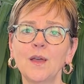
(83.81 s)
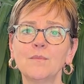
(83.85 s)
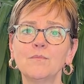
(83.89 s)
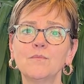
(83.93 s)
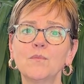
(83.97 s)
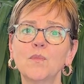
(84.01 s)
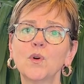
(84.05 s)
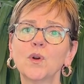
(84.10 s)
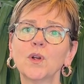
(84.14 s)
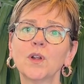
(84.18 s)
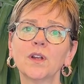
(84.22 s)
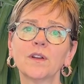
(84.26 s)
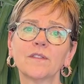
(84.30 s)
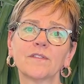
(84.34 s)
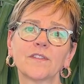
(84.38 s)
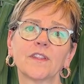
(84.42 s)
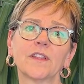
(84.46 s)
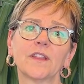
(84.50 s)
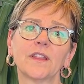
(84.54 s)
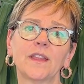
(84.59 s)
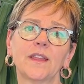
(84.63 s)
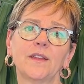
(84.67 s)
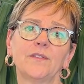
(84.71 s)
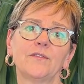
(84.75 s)
more of
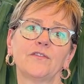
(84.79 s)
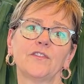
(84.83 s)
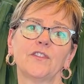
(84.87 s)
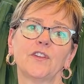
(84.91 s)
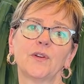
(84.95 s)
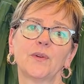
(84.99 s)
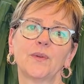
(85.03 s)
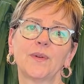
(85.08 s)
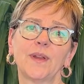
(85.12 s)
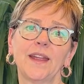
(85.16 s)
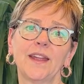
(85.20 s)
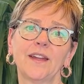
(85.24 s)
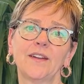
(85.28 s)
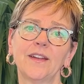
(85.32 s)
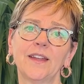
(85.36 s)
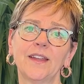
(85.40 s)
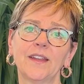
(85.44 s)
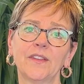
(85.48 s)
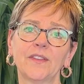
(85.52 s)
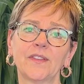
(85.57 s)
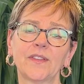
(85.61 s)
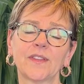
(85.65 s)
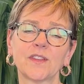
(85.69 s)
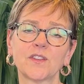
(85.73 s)
the lymph node
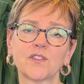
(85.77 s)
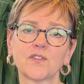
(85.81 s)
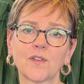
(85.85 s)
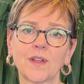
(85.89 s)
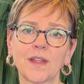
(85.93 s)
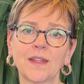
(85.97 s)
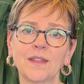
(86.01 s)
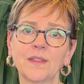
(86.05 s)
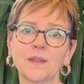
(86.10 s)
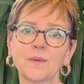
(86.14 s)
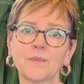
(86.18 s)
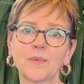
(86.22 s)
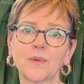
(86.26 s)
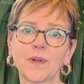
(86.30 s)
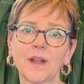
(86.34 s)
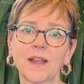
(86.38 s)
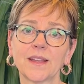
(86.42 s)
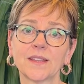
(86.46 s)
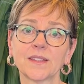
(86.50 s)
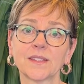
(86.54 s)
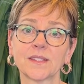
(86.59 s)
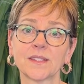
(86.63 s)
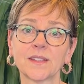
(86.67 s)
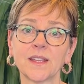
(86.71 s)
areas that drain the
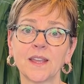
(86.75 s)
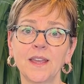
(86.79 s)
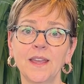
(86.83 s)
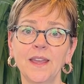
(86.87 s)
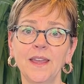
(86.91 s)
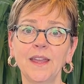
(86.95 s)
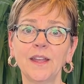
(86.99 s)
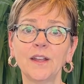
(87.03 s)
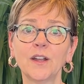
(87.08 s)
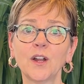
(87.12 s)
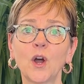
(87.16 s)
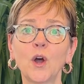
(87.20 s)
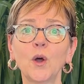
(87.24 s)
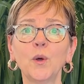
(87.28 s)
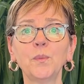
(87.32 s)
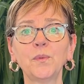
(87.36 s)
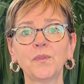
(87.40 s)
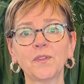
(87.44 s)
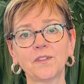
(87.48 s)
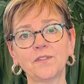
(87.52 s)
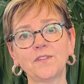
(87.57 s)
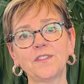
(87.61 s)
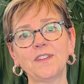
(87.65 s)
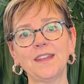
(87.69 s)
breast in
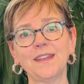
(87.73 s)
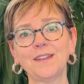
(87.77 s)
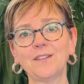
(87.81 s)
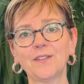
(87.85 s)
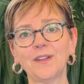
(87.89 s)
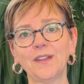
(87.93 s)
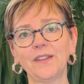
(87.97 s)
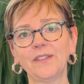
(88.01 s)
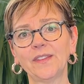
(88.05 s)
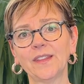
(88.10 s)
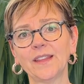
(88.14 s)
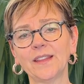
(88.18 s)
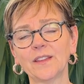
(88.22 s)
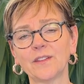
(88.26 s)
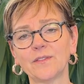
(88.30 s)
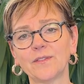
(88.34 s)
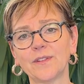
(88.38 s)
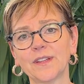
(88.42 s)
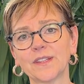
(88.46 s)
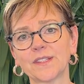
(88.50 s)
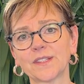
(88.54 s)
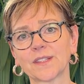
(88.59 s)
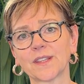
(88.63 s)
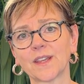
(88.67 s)
hopes of decreasing the
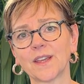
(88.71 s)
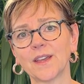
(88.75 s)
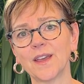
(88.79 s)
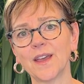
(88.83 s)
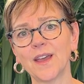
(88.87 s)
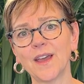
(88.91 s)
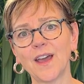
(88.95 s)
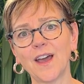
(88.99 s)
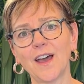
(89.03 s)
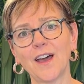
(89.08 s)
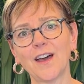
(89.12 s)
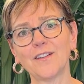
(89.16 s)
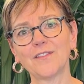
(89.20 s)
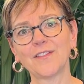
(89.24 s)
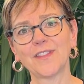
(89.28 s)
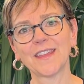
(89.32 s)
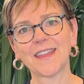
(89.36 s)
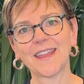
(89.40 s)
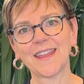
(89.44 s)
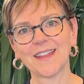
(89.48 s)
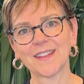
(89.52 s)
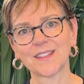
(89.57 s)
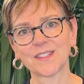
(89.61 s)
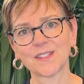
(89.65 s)
risk of the
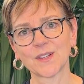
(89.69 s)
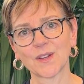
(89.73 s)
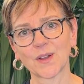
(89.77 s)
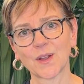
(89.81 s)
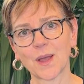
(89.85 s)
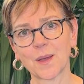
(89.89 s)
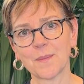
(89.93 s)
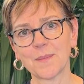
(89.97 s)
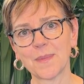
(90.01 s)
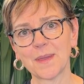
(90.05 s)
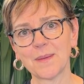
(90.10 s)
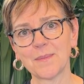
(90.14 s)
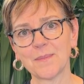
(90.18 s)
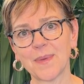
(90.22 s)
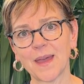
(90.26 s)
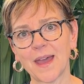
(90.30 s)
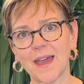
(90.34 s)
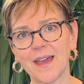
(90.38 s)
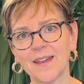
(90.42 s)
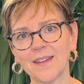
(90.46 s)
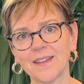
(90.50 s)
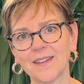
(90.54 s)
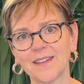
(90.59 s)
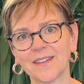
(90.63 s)
cancer coming
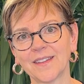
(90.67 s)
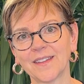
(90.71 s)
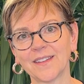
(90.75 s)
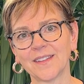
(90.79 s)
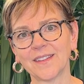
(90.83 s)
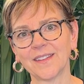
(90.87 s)
back